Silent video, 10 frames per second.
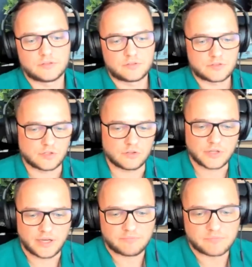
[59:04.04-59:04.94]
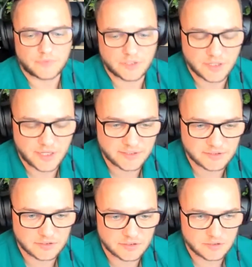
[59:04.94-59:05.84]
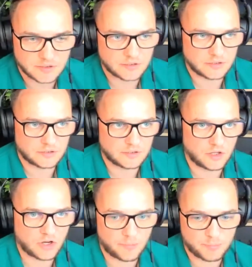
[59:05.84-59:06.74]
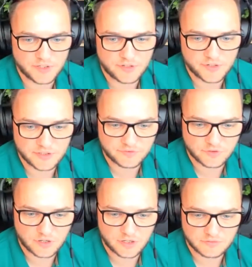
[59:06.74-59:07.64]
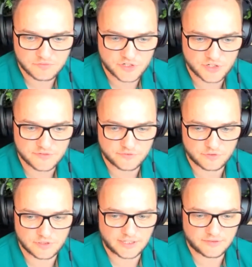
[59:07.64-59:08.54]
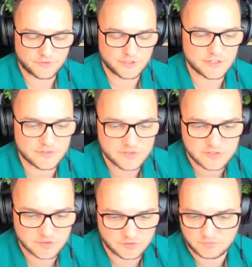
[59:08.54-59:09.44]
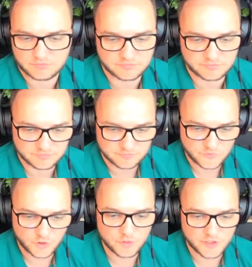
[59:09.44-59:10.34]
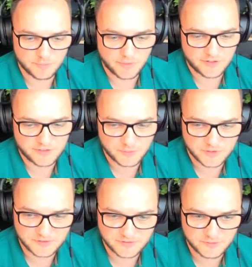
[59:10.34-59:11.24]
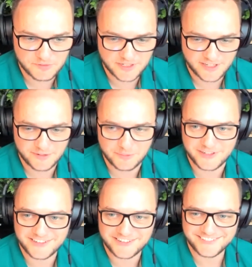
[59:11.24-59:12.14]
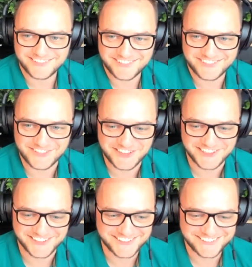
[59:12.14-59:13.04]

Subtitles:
So yeah, and lockup period for our shares for like 3 years. So don't worry about it. We're not running anywhere. We're here.